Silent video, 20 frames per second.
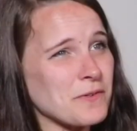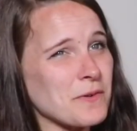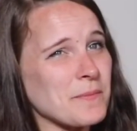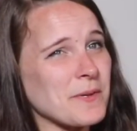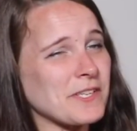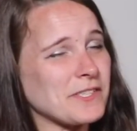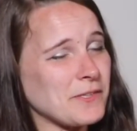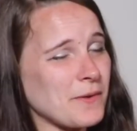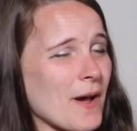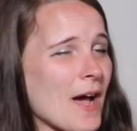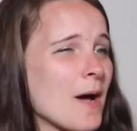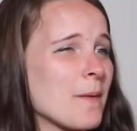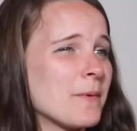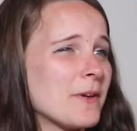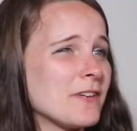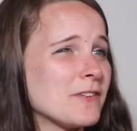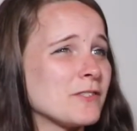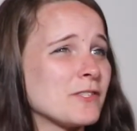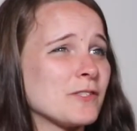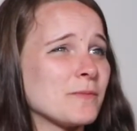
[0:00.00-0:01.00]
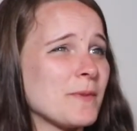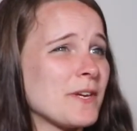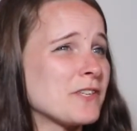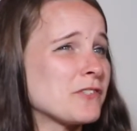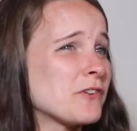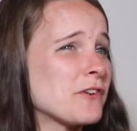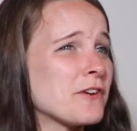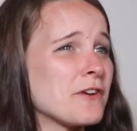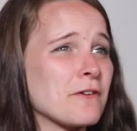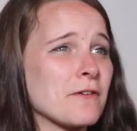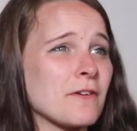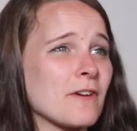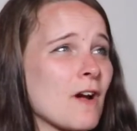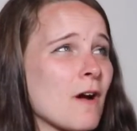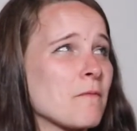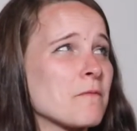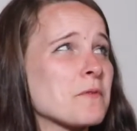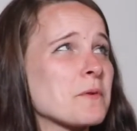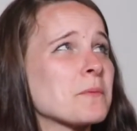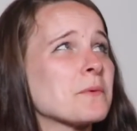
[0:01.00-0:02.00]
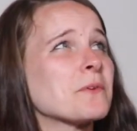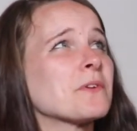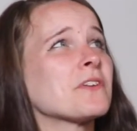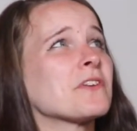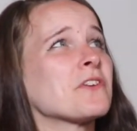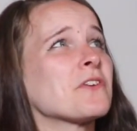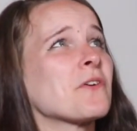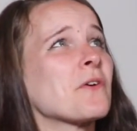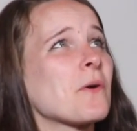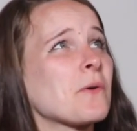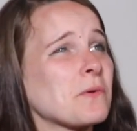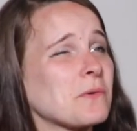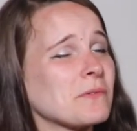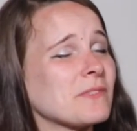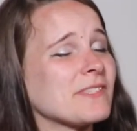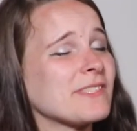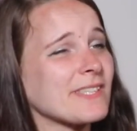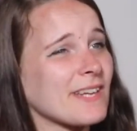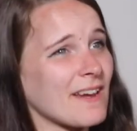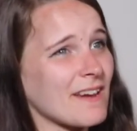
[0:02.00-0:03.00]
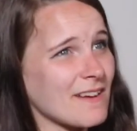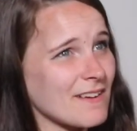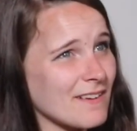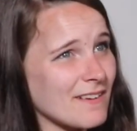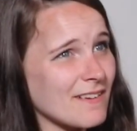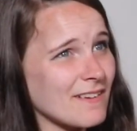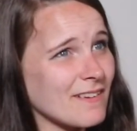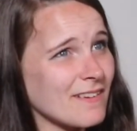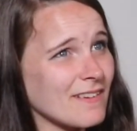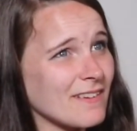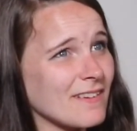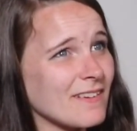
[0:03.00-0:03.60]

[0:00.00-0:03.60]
what makes you happy. Just make sure you're comfortable in your own skin.